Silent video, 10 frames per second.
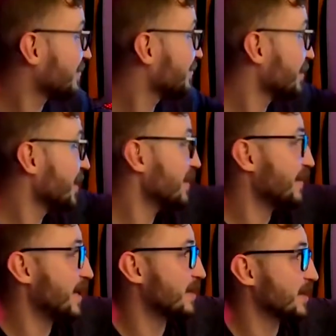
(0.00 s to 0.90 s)
for me to
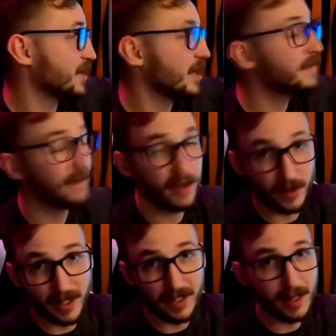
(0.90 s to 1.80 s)
find all this stuff,
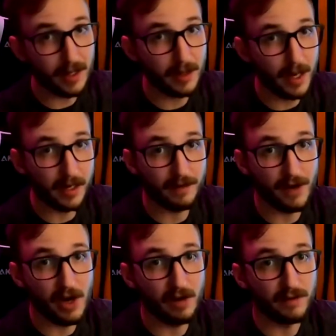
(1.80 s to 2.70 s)
there is a lot of luck
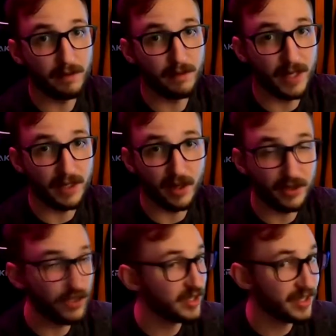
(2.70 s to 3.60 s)
involved, but it's
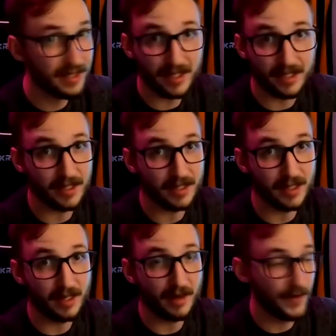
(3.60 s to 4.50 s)
also just
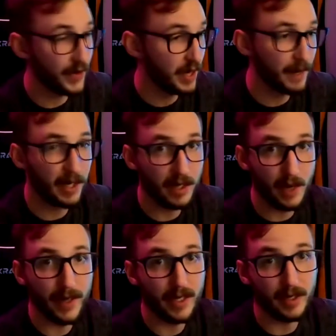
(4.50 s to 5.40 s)
consistency. If you keep on
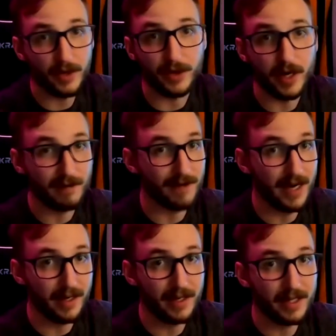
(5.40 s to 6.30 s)
going, you're going to
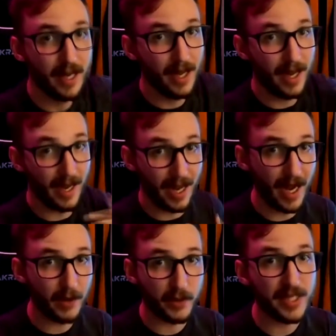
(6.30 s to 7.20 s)
find it. And
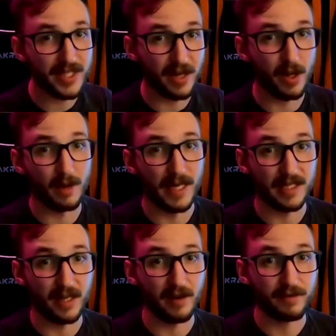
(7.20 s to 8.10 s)
I resell all my
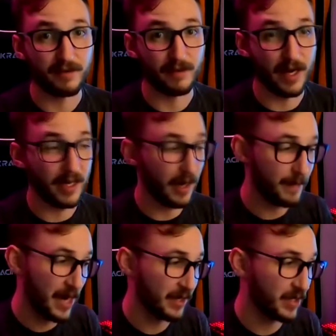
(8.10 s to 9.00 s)
stuff, right? I
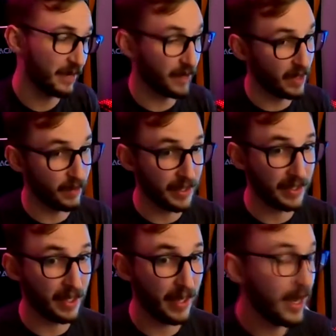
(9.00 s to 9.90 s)
buy stuff and I
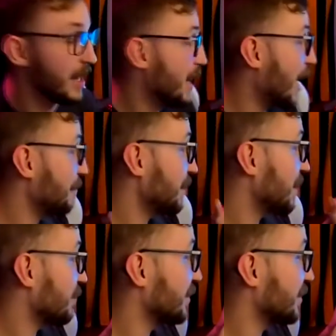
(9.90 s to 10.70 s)
resell it. I plan on